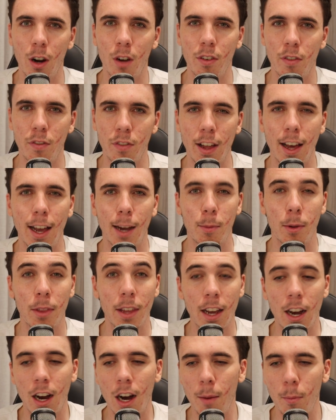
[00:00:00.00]
off the flag, but
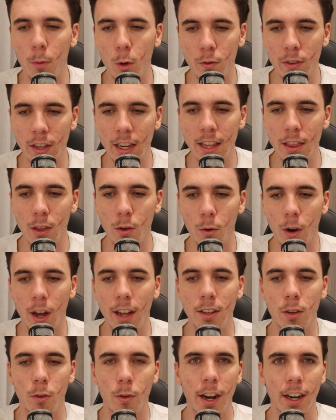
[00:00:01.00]
they are moving in the
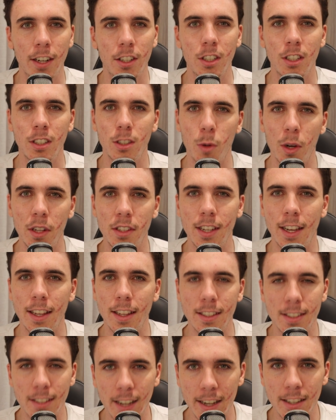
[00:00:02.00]
right direction, so I'd say
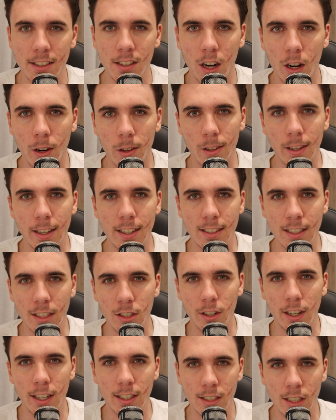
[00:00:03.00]
the Saints are a list in
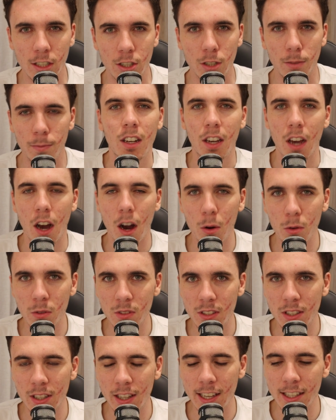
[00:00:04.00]
transition.
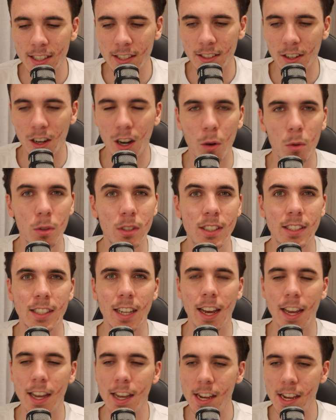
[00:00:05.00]
Carlton's list, I would
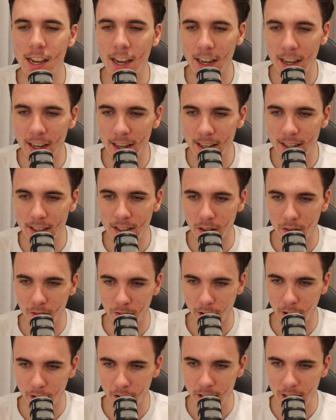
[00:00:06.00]
say, is
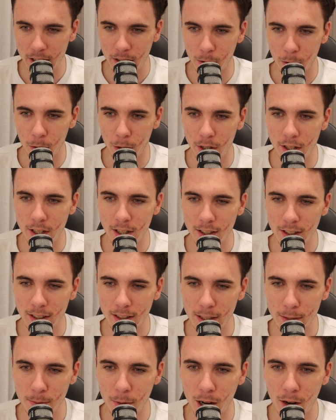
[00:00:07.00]
very good.
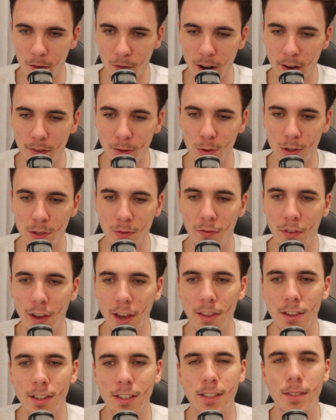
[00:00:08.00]
This might ruffle some
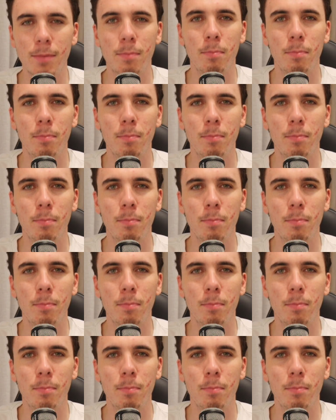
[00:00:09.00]
feathers.